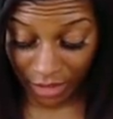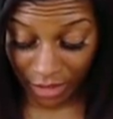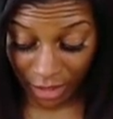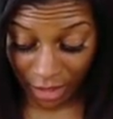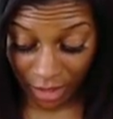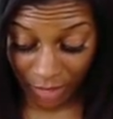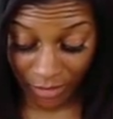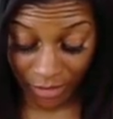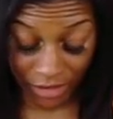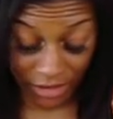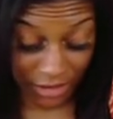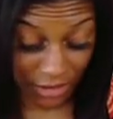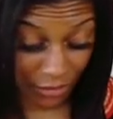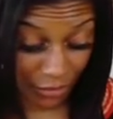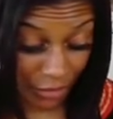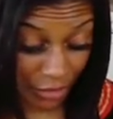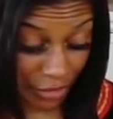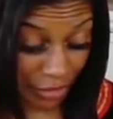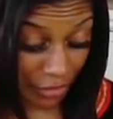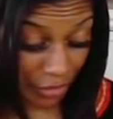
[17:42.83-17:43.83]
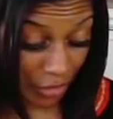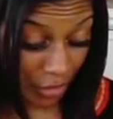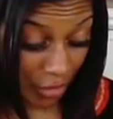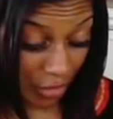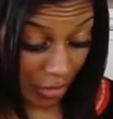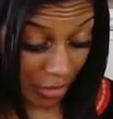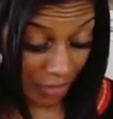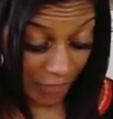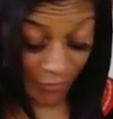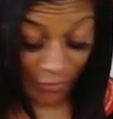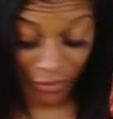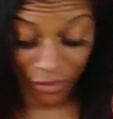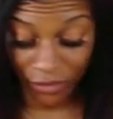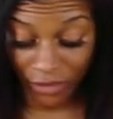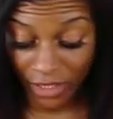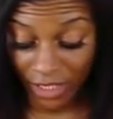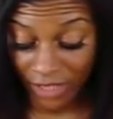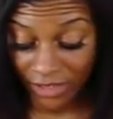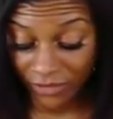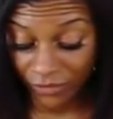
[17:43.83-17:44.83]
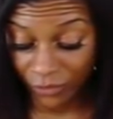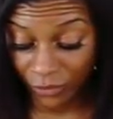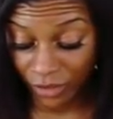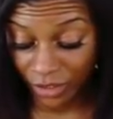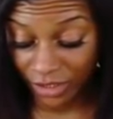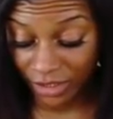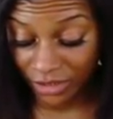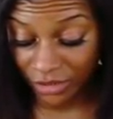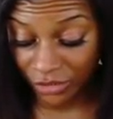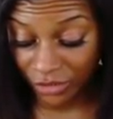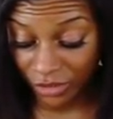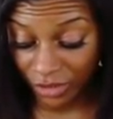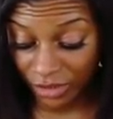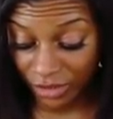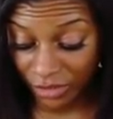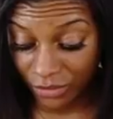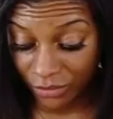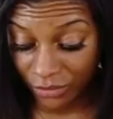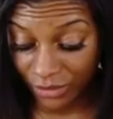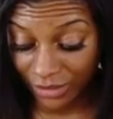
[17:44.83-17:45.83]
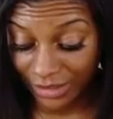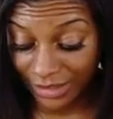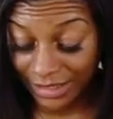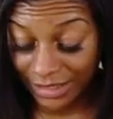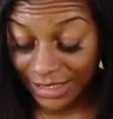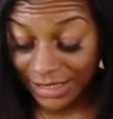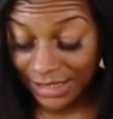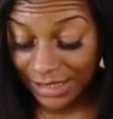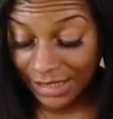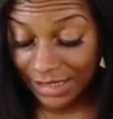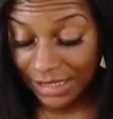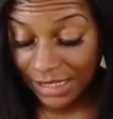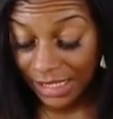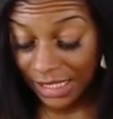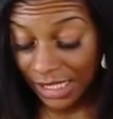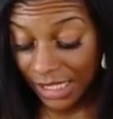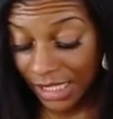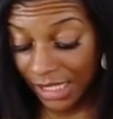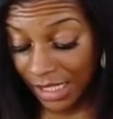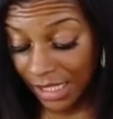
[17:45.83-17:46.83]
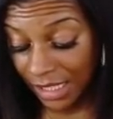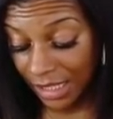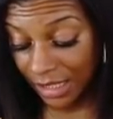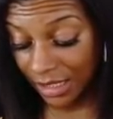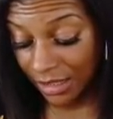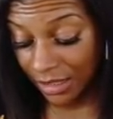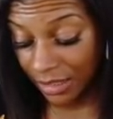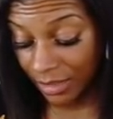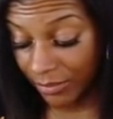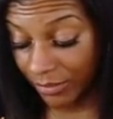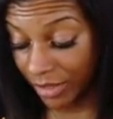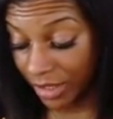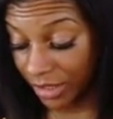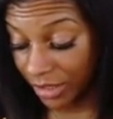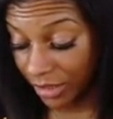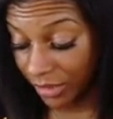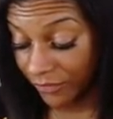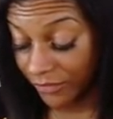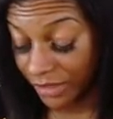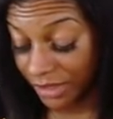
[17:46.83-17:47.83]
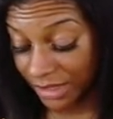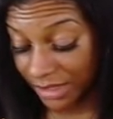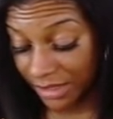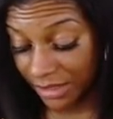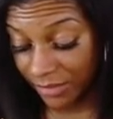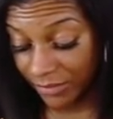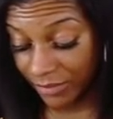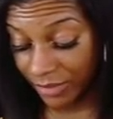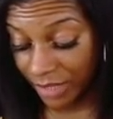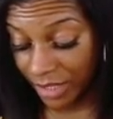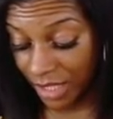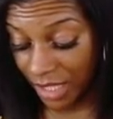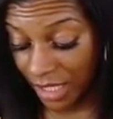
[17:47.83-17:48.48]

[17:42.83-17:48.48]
a surrender card for you guys of what it is you need to release in the month of December.